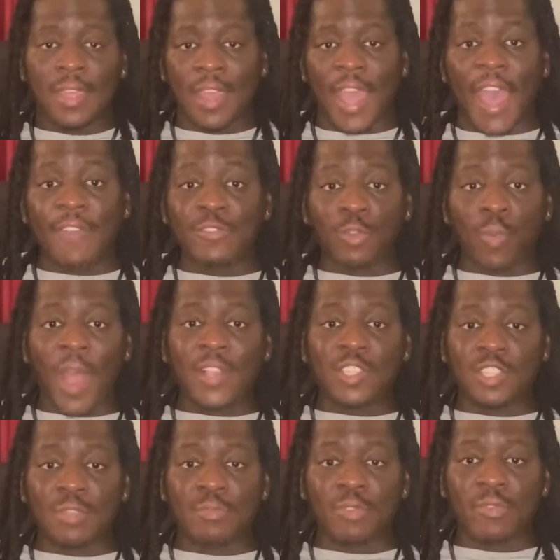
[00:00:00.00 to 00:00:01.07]
After watching
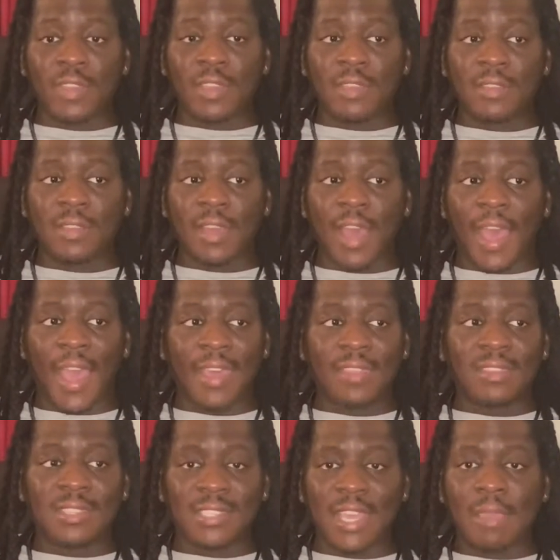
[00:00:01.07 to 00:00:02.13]
the movie, I had the
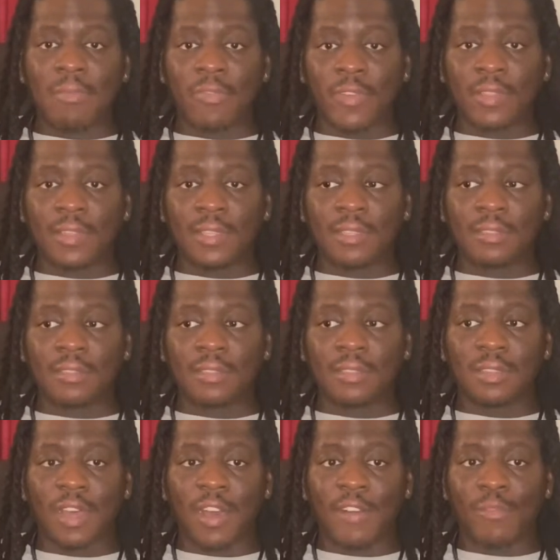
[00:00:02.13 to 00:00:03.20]
same feeling
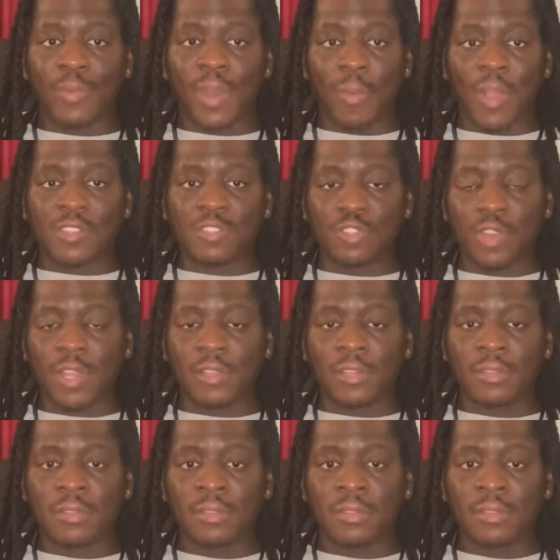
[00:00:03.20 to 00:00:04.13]
of when I watched the trailer.